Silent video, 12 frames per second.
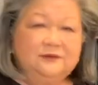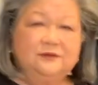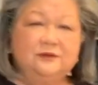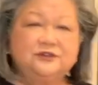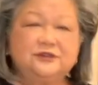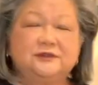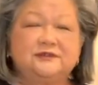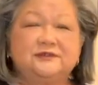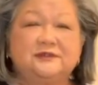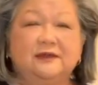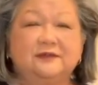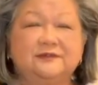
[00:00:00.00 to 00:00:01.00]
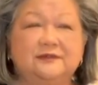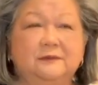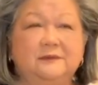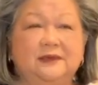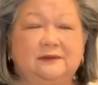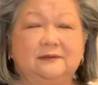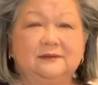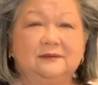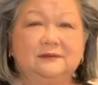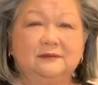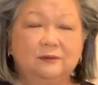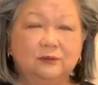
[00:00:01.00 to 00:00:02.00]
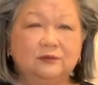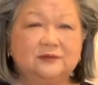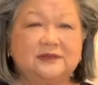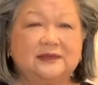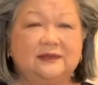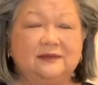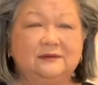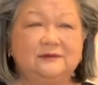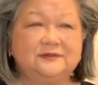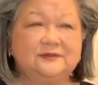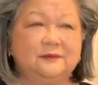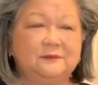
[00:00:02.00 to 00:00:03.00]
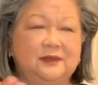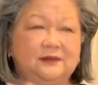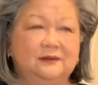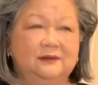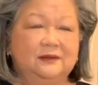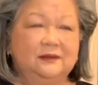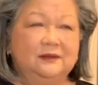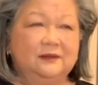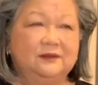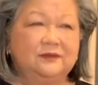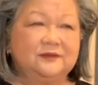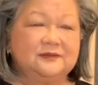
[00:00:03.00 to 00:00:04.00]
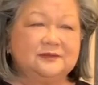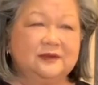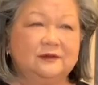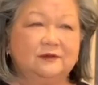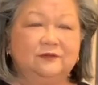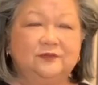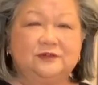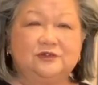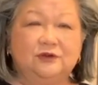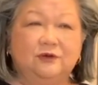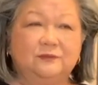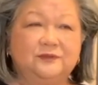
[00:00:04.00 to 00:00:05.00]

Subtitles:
she'd start skimming all day, skimming the scud off the top.